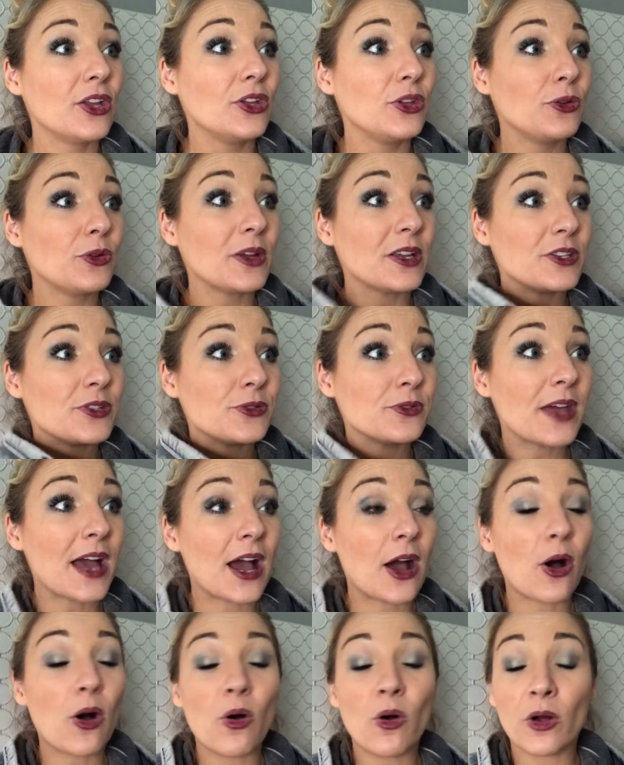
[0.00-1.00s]
You can do
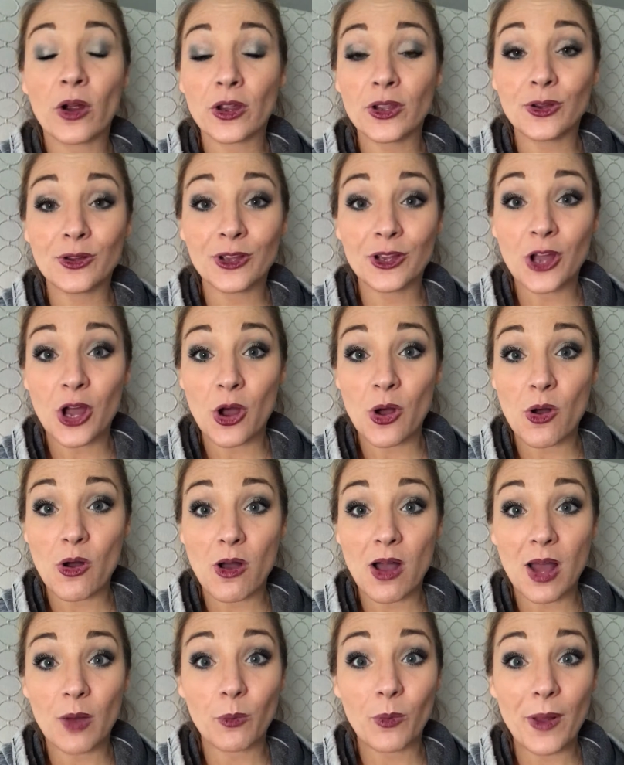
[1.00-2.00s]
that, or you can go
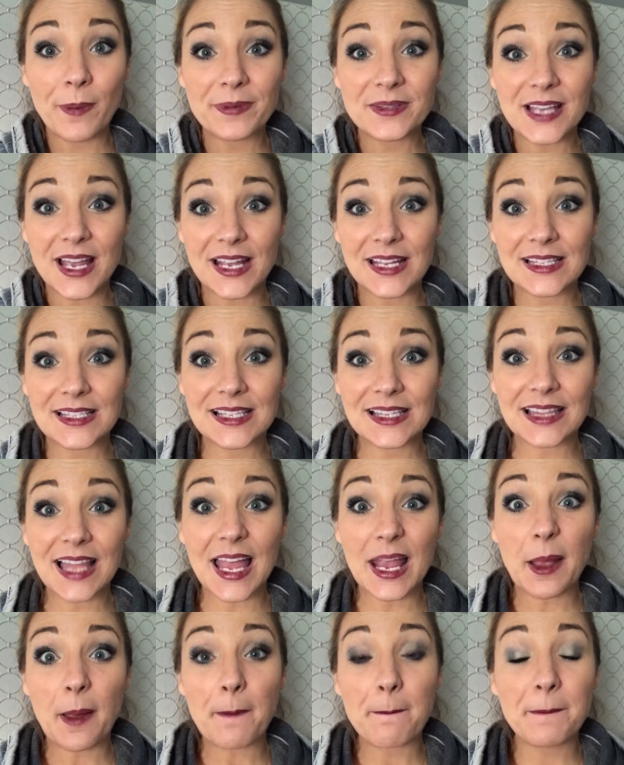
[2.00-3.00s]
on websites
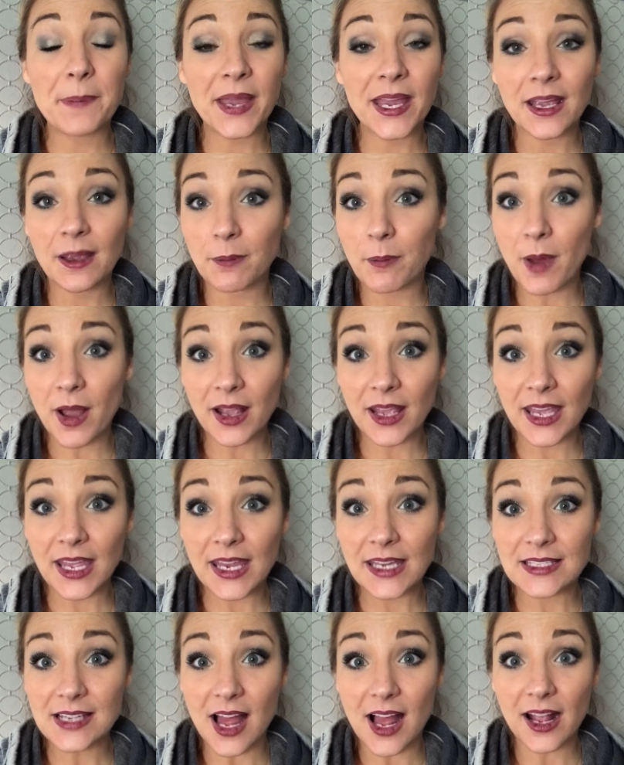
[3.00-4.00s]
like
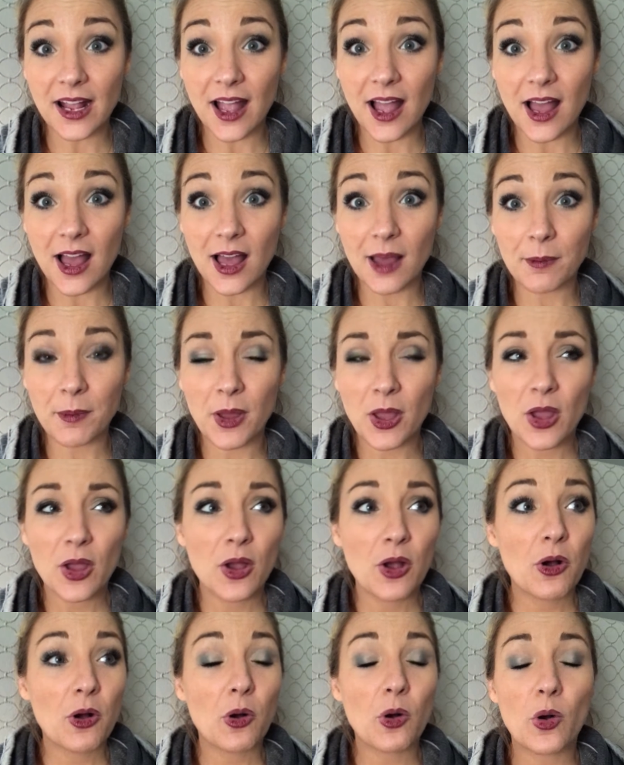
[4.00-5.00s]
PicMonkey.com
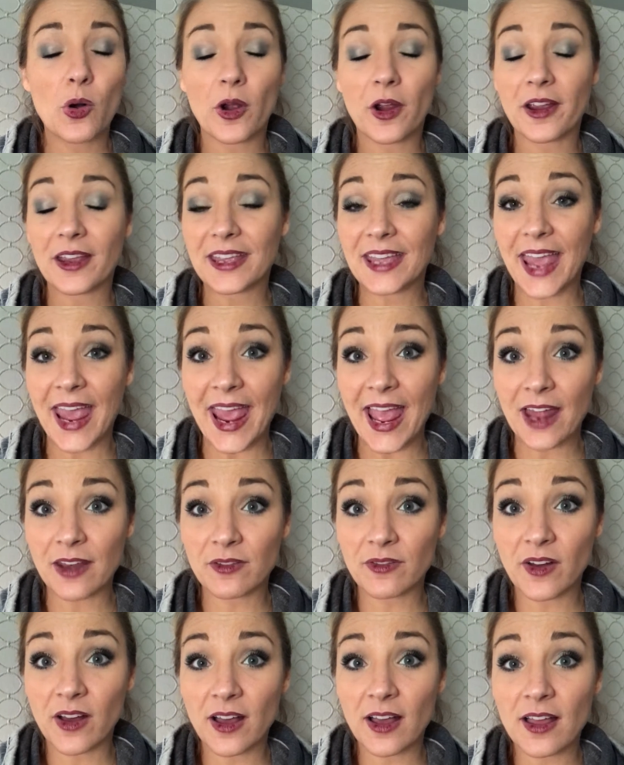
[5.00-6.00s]
or
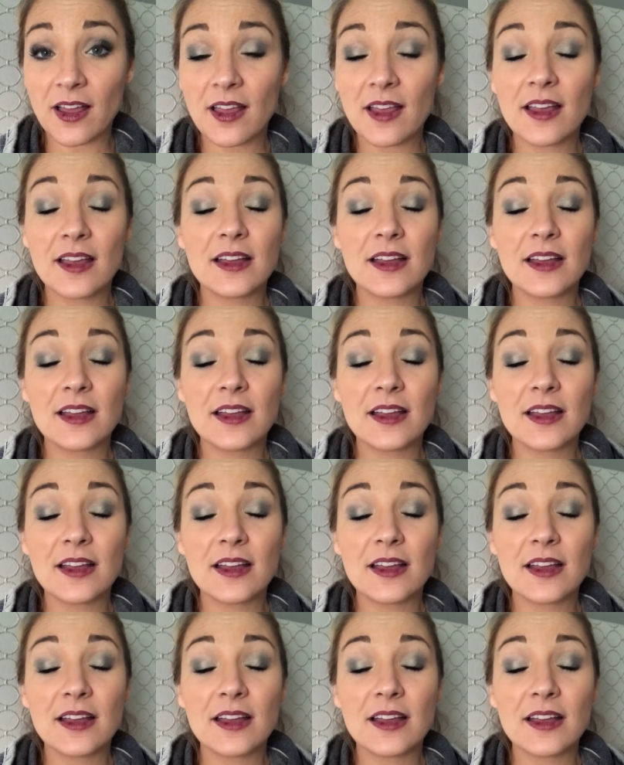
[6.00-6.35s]
Canva.com,